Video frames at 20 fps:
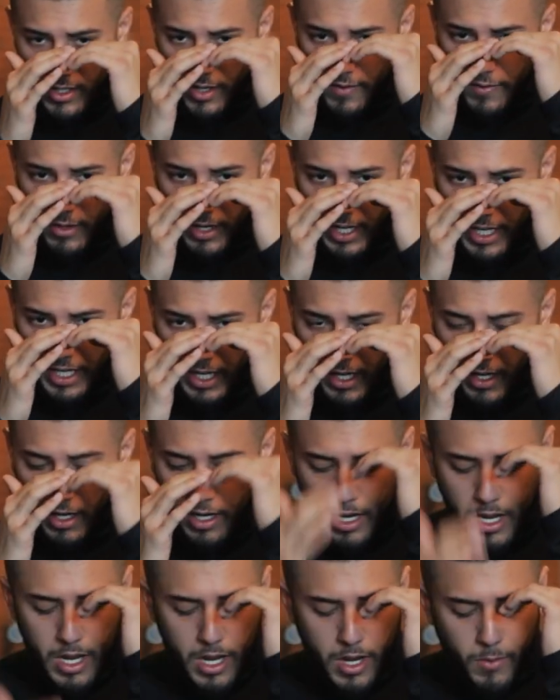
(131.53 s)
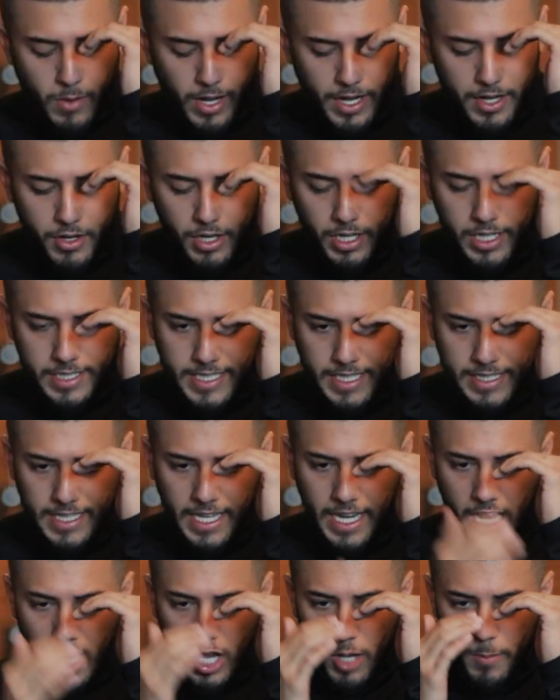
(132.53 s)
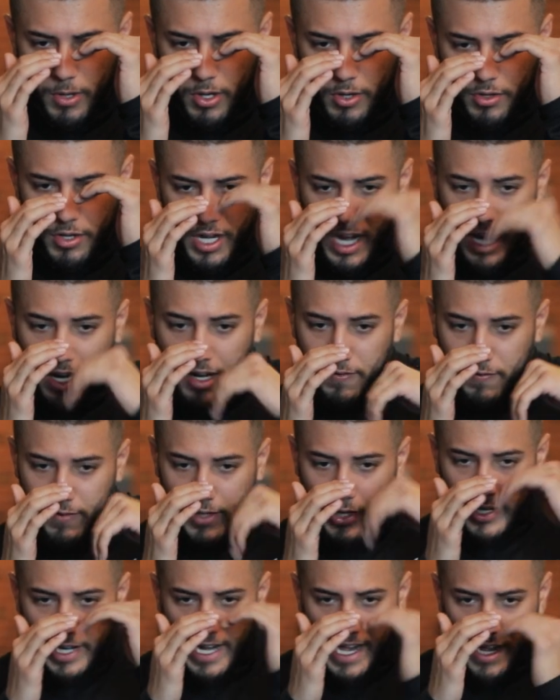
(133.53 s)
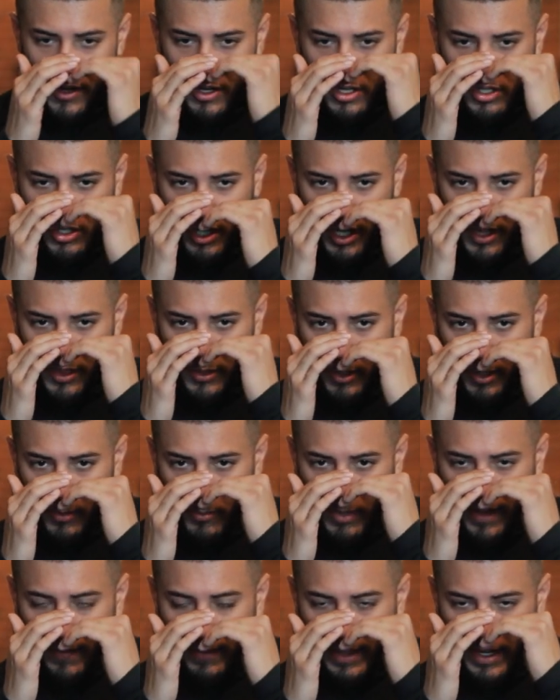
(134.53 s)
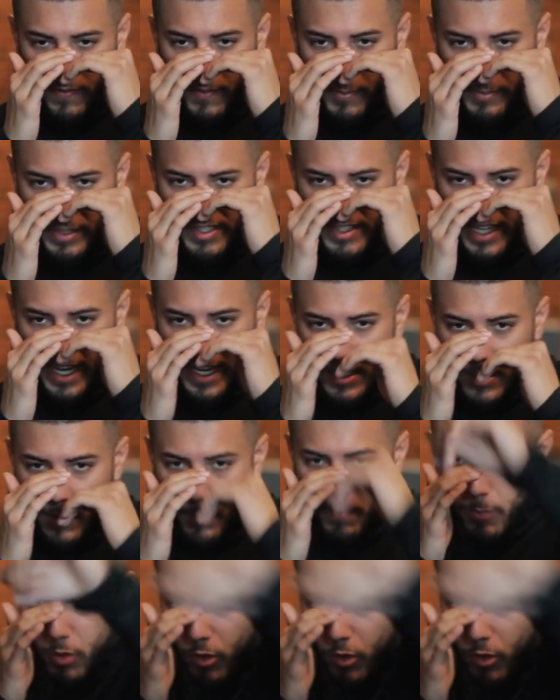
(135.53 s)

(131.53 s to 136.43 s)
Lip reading: So if you're here, right, you're gonna take that elbow, you're not gonna flare it out, you're just gonna throw it right there from the stance,